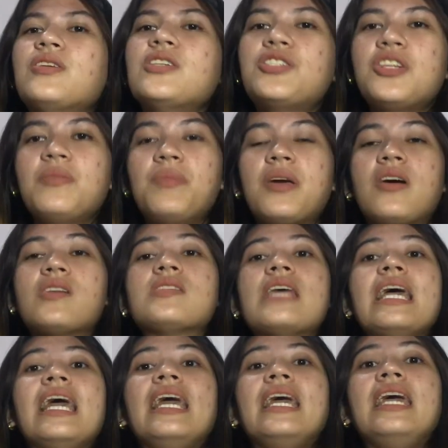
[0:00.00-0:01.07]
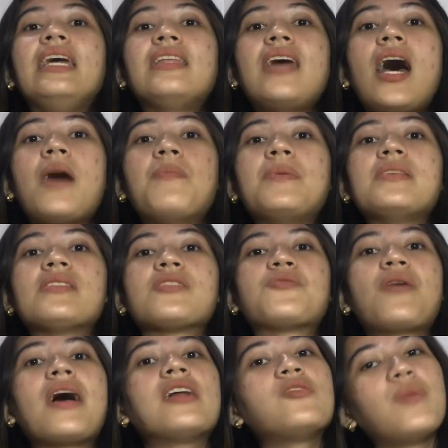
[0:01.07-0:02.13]
urgent because it happens
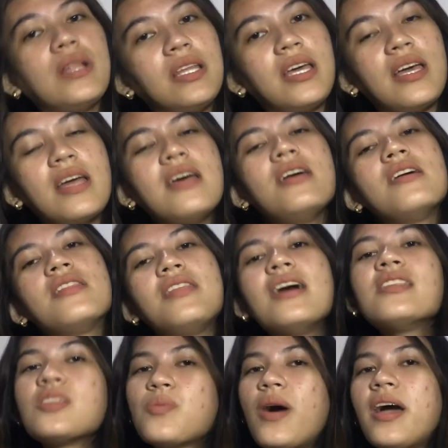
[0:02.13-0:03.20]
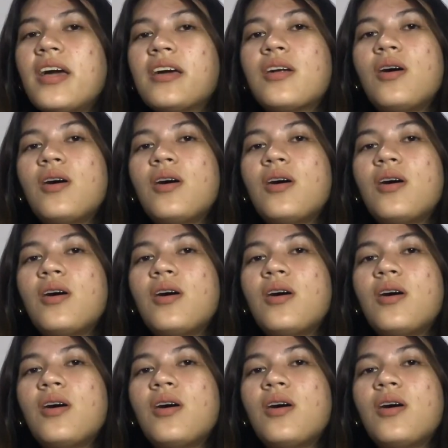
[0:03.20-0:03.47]
gradually. That's why it